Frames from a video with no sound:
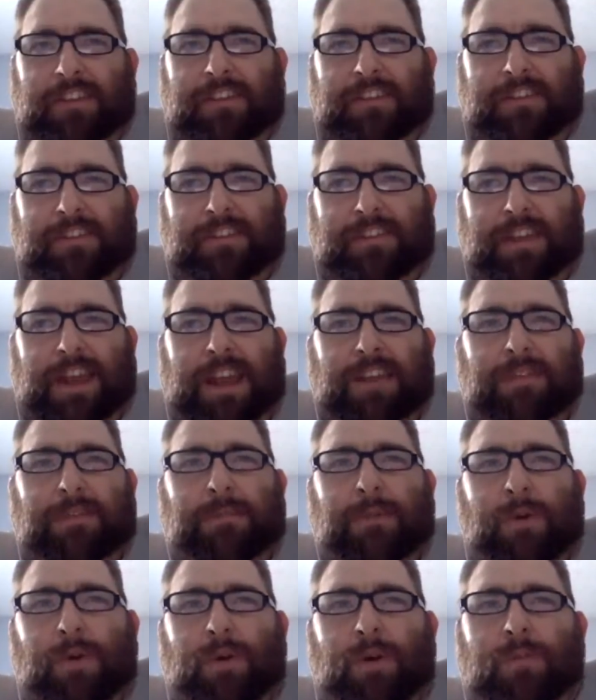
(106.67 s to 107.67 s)
This is kind of a
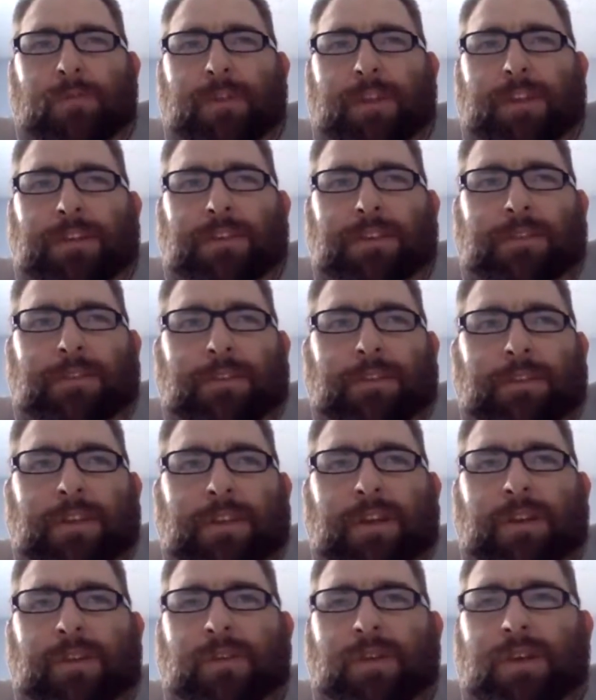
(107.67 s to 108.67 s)
moral victory for
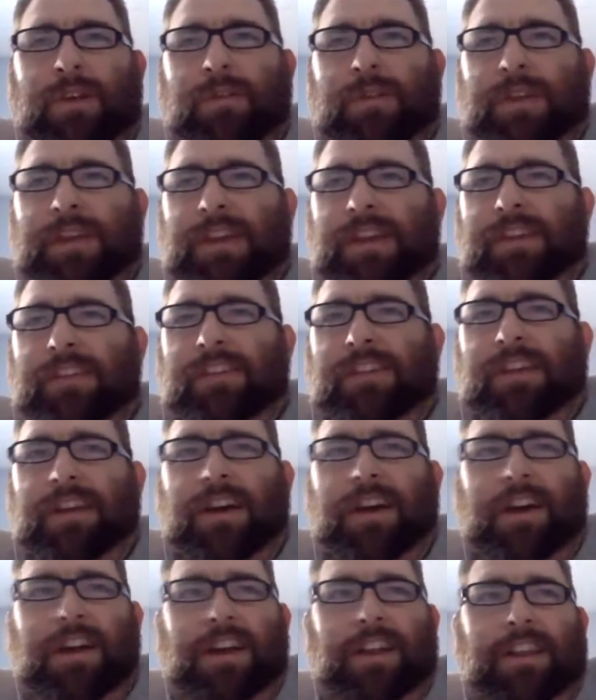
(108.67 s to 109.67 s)
Derek Rodriguez. He
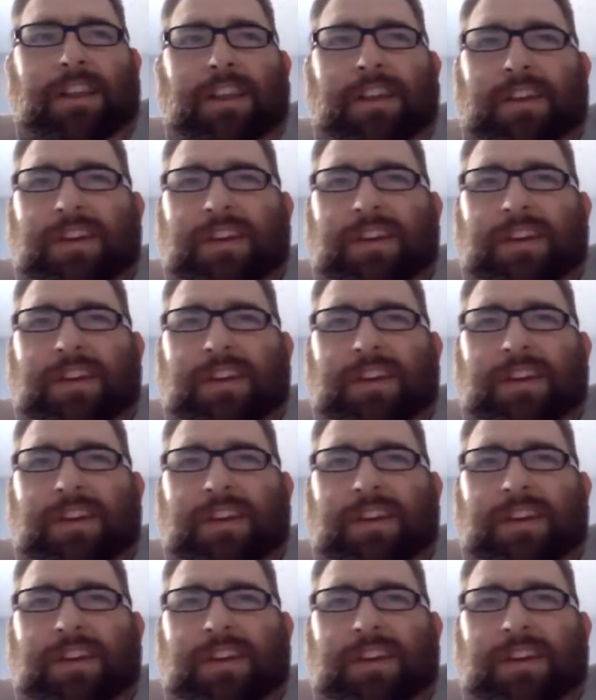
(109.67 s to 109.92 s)
hung in there.